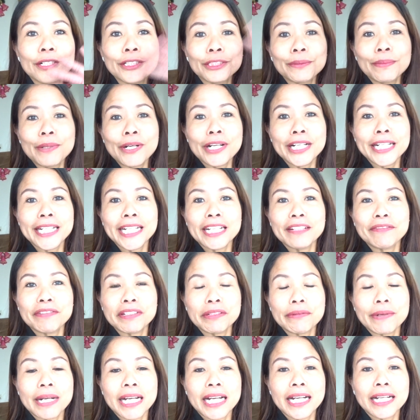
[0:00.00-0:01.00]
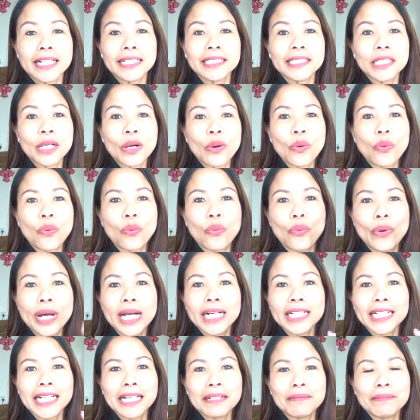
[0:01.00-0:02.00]
Good morning everyone,
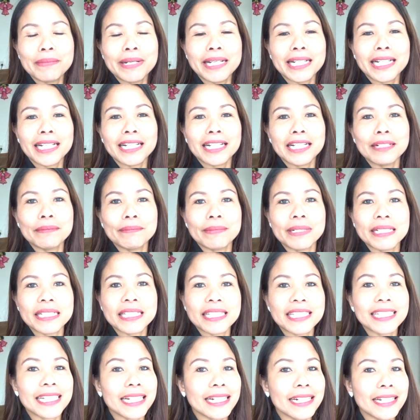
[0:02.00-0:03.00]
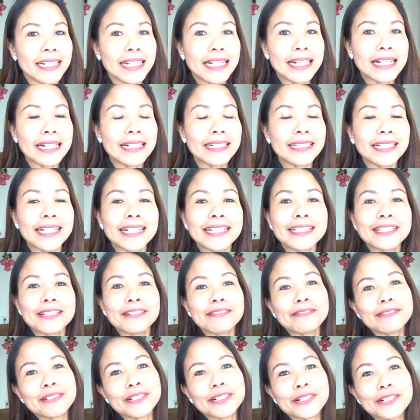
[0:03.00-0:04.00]
welcome back again my channel, yes
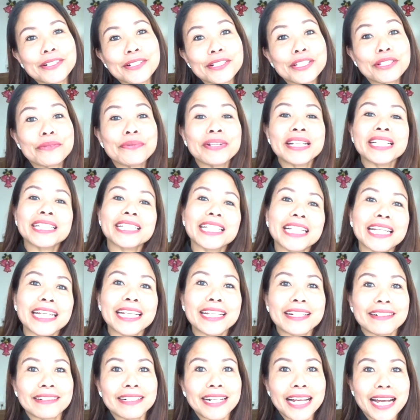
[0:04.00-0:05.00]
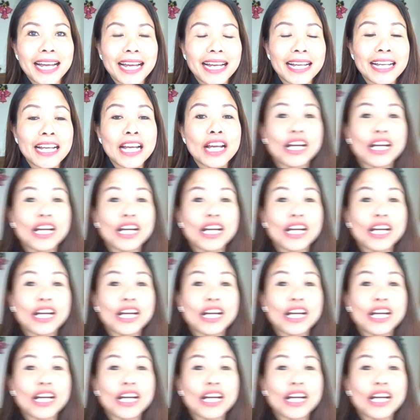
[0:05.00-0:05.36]
of course with Irna.